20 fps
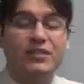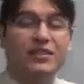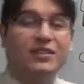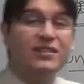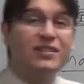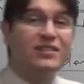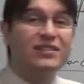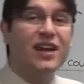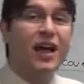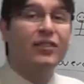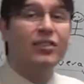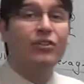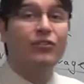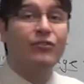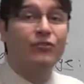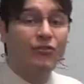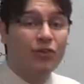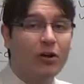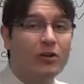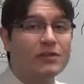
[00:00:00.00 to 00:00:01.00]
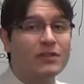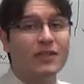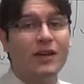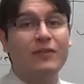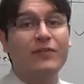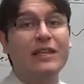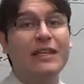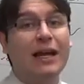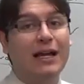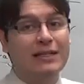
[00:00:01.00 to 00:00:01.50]
because it's not the fault
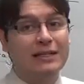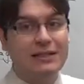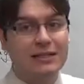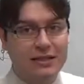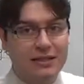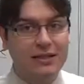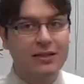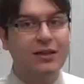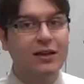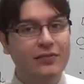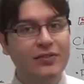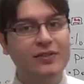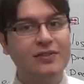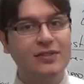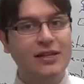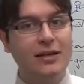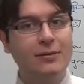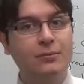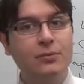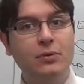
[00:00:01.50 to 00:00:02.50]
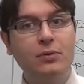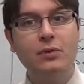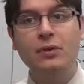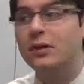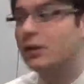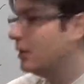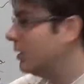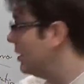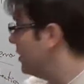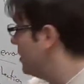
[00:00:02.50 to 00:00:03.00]
of the idea of a sample,